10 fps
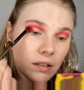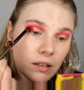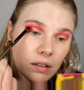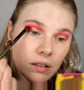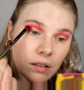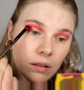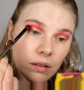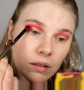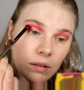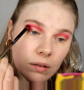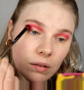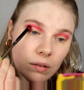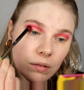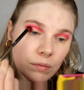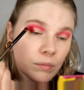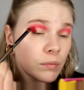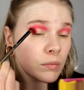Nobody speaks.